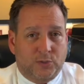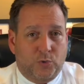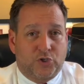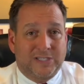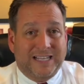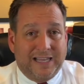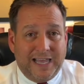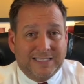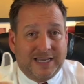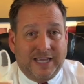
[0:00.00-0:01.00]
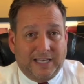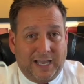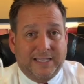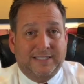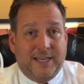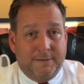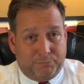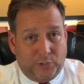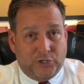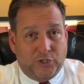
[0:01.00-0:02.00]
which is less and less
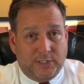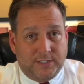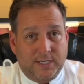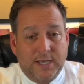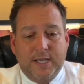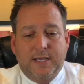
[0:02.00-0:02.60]
impressions.